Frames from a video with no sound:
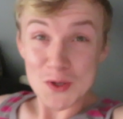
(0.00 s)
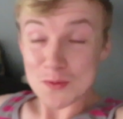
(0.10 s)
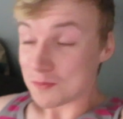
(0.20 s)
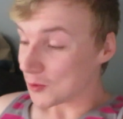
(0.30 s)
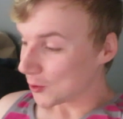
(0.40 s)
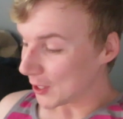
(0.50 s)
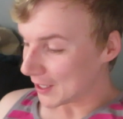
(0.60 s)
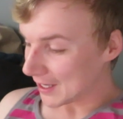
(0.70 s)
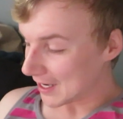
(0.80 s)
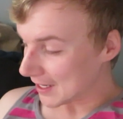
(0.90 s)
Good
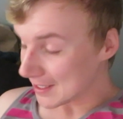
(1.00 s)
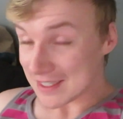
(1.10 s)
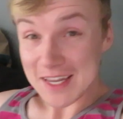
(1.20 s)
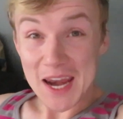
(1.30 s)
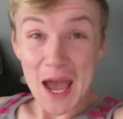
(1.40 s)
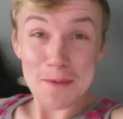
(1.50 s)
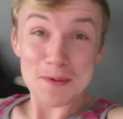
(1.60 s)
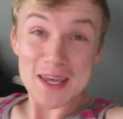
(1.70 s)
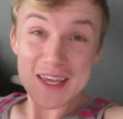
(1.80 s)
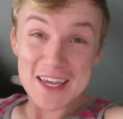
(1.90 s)
morning, guys, and
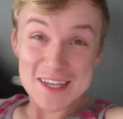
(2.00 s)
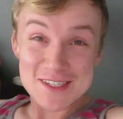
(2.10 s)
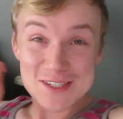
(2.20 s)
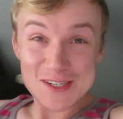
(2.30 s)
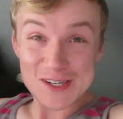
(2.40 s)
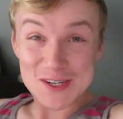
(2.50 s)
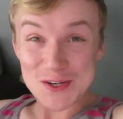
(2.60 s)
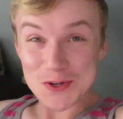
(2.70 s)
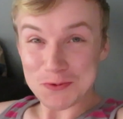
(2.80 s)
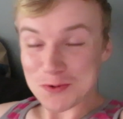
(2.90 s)
happy
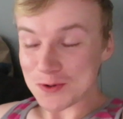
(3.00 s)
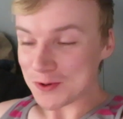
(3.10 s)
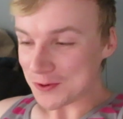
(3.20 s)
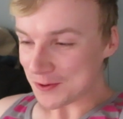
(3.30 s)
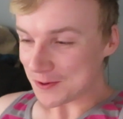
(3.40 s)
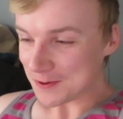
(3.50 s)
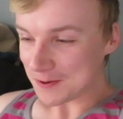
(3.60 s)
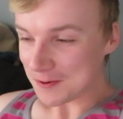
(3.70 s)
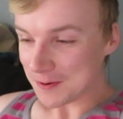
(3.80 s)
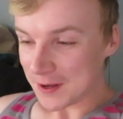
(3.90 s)
Easter!
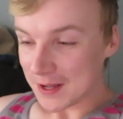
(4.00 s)
Woohoo!